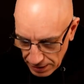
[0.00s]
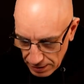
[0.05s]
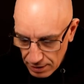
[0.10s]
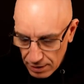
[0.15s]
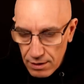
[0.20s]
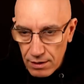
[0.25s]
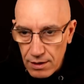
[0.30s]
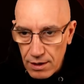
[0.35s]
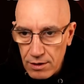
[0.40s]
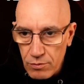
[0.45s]

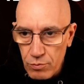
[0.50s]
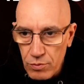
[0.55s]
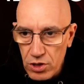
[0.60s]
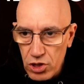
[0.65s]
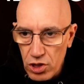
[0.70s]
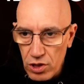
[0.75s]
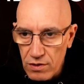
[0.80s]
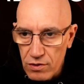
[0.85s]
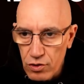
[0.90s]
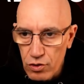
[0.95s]
let me
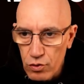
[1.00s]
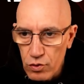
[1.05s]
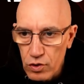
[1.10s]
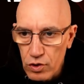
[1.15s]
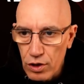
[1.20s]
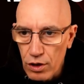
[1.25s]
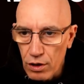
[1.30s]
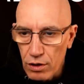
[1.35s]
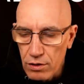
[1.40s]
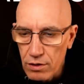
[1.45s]
just use
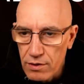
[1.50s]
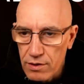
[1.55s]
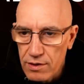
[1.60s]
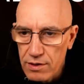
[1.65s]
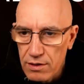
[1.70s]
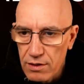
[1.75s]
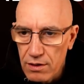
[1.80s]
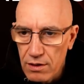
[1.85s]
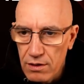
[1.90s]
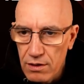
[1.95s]

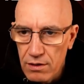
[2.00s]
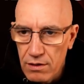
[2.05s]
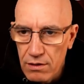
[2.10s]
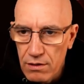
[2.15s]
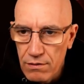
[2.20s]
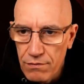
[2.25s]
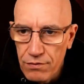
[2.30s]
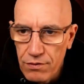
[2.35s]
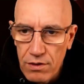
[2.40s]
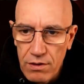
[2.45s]
colors
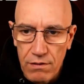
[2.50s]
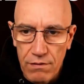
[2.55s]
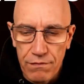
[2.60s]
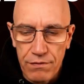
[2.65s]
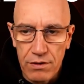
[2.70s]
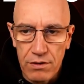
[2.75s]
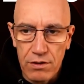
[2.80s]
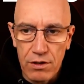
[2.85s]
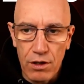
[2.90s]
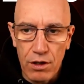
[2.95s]
of the
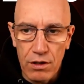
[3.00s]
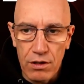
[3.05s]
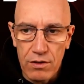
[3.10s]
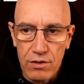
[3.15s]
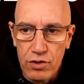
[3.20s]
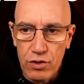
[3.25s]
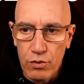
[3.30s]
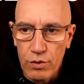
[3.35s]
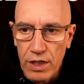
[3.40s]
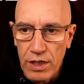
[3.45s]
different colors.
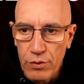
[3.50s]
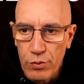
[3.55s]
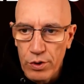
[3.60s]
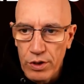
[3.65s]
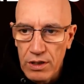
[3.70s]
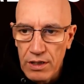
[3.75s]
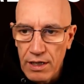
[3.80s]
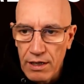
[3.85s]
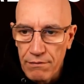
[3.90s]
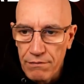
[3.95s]
So I
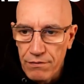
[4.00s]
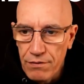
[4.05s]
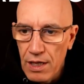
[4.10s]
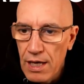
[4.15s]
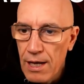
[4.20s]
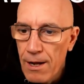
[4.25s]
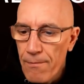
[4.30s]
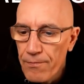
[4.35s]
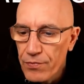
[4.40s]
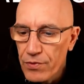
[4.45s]
will have
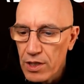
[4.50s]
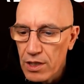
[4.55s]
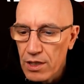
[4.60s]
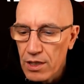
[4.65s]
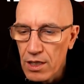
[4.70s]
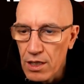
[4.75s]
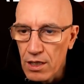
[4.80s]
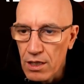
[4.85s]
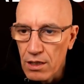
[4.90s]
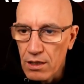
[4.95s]
the
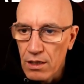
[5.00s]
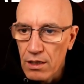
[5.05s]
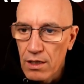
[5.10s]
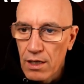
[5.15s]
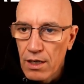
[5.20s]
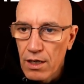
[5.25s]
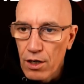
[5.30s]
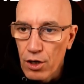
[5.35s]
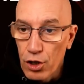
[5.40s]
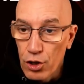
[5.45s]
king
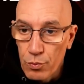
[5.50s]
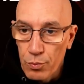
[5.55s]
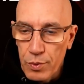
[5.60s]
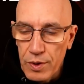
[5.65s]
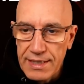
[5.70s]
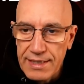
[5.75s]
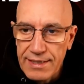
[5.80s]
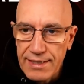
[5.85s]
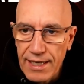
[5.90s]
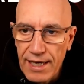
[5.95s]
on
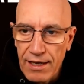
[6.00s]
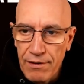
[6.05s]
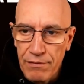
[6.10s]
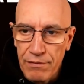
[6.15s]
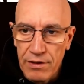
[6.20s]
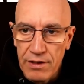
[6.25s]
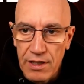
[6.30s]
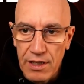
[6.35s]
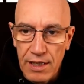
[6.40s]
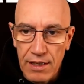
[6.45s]

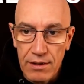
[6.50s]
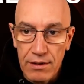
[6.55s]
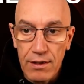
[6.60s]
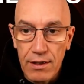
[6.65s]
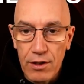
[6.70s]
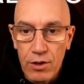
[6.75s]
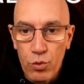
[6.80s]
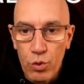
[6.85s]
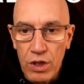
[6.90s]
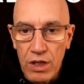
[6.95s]
b7 and the
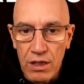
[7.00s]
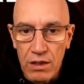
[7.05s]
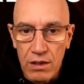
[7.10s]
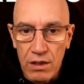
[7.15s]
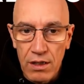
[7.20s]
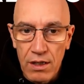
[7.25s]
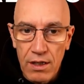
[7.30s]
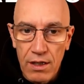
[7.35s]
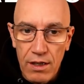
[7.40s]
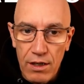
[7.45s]

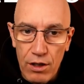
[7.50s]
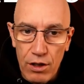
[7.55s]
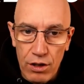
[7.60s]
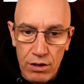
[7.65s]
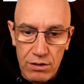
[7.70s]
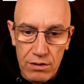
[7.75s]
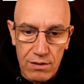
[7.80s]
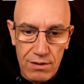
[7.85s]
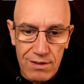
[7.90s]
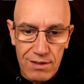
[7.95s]
queen
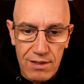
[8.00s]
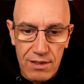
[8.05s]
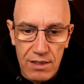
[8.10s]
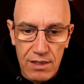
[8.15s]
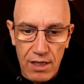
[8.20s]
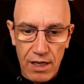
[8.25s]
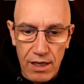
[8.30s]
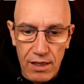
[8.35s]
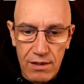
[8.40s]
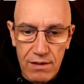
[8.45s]
on
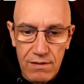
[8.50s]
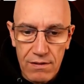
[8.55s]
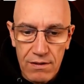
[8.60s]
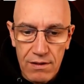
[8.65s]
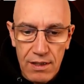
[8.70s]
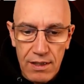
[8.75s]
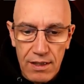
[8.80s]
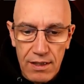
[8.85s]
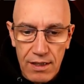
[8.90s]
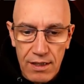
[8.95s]
c8,
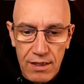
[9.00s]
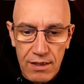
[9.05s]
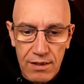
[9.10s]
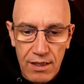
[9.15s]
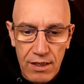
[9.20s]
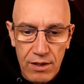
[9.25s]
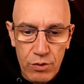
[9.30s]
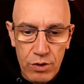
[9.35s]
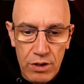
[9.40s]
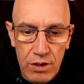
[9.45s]
and
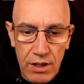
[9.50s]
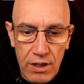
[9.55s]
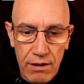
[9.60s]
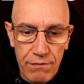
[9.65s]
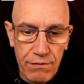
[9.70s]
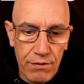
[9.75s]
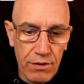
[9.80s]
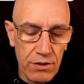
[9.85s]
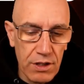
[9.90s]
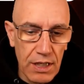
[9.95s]
I will
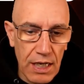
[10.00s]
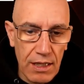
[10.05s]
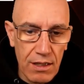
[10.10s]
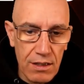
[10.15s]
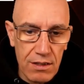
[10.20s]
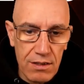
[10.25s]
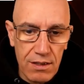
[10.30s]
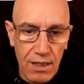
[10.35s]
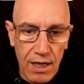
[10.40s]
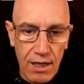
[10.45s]
have on the
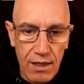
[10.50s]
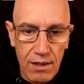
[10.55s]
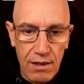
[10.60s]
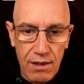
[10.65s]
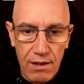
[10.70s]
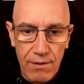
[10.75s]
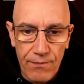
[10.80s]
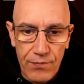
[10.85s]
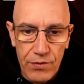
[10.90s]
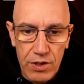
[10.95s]
other
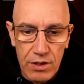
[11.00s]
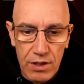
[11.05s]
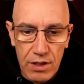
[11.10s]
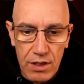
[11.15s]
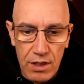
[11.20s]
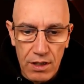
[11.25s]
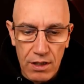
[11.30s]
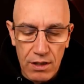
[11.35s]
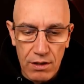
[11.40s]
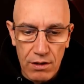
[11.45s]
side the
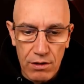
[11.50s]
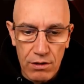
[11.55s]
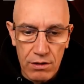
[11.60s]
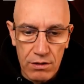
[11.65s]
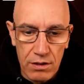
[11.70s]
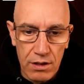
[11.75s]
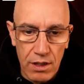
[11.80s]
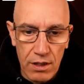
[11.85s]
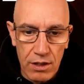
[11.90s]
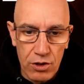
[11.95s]
king
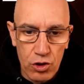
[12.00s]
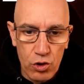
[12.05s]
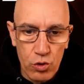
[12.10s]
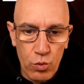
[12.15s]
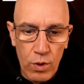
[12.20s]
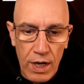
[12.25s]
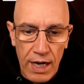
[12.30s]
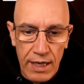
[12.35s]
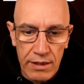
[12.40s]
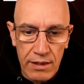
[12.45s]
on
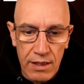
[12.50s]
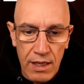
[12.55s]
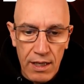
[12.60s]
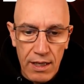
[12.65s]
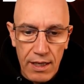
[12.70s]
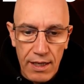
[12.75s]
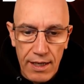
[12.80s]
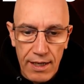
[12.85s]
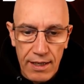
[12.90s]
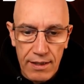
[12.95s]
h1
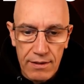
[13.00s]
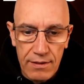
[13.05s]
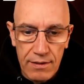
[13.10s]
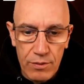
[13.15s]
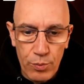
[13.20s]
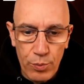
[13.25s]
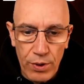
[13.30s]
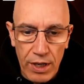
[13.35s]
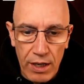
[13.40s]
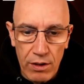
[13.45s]
and the
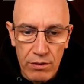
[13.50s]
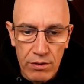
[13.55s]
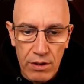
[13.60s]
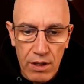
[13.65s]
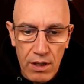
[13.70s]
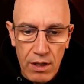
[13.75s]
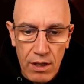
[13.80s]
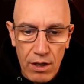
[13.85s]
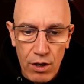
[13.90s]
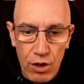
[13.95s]
pawn
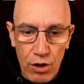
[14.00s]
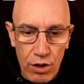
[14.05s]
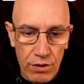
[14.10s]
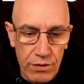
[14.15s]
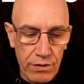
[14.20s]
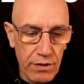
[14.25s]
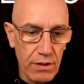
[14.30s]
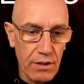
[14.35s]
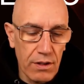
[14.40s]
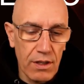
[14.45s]

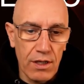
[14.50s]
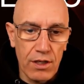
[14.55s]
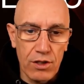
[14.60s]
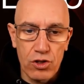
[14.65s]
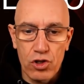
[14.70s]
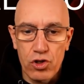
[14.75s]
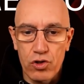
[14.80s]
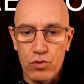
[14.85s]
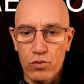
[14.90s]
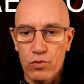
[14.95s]
on
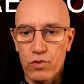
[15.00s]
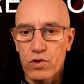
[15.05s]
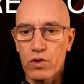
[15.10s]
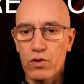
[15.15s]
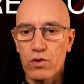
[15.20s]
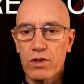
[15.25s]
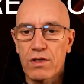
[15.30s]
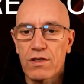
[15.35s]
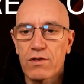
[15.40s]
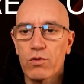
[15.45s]
h2. So
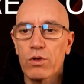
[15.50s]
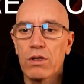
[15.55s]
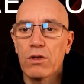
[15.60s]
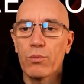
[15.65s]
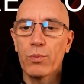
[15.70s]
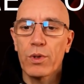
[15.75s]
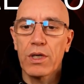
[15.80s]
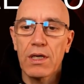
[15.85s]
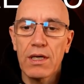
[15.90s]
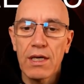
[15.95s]
this will
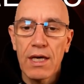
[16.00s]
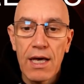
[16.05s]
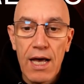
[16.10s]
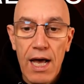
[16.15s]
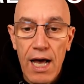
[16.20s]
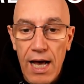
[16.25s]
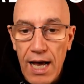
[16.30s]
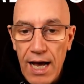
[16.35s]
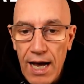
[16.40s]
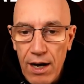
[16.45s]
be
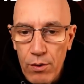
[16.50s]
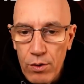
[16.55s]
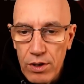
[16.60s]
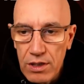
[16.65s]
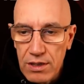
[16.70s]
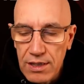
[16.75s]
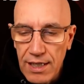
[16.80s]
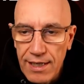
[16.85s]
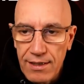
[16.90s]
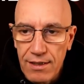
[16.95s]
our
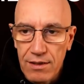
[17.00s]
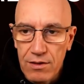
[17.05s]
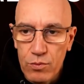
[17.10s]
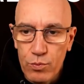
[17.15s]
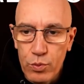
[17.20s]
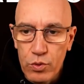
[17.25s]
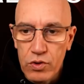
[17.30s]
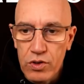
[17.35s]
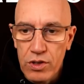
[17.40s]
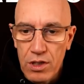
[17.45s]

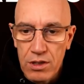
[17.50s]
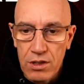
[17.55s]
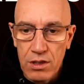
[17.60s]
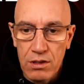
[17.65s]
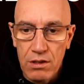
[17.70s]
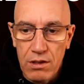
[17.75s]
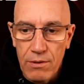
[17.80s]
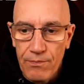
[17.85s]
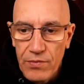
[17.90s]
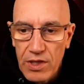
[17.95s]
target
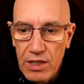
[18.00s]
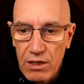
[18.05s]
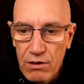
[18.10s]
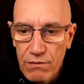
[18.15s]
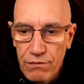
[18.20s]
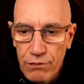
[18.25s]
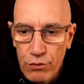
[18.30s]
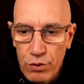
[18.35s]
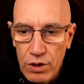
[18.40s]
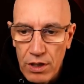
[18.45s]
position
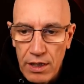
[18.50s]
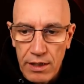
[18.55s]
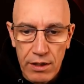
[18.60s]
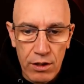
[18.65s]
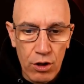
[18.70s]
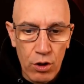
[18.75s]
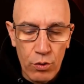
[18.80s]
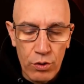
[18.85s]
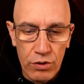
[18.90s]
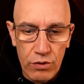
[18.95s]
if we are
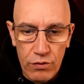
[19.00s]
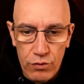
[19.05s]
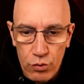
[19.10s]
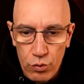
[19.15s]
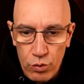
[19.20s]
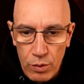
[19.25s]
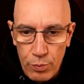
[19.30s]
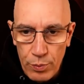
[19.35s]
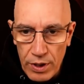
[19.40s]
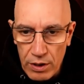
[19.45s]
going
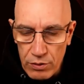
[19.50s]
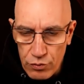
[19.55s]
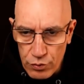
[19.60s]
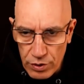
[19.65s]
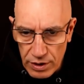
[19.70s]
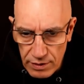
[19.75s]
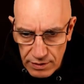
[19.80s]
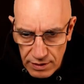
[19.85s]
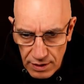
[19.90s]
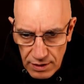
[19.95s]
to a pawn
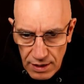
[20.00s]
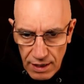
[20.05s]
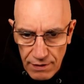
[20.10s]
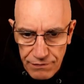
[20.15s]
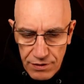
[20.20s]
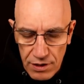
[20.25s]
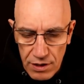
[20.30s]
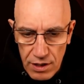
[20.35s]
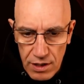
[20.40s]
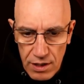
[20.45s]
race. And
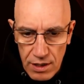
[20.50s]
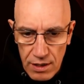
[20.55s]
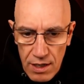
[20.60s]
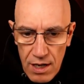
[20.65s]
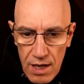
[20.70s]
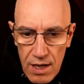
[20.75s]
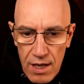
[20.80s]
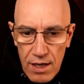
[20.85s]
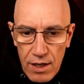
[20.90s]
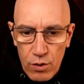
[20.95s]
after here,
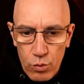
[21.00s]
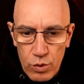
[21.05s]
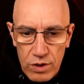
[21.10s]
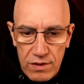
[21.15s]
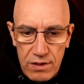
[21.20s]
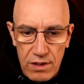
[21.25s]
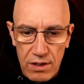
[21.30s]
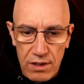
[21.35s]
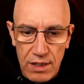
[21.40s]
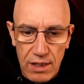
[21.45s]
we
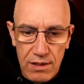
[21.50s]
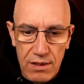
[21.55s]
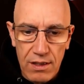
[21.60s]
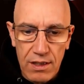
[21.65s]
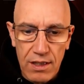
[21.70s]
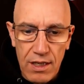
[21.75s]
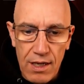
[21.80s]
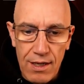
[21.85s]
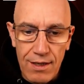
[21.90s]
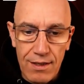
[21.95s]
see that the
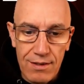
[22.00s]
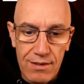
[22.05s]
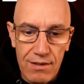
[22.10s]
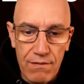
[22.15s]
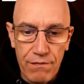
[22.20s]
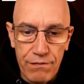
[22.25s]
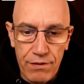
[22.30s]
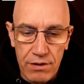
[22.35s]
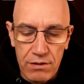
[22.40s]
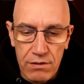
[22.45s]
king is
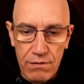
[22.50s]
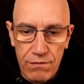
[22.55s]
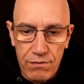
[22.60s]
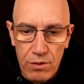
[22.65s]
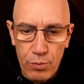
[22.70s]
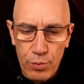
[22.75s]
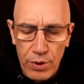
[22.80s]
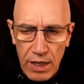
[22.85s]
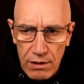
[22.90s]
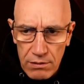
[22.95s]
in front of
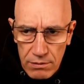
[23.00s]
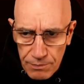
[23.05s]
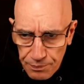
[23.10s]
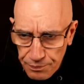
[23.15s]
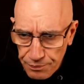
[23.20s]
the pawn,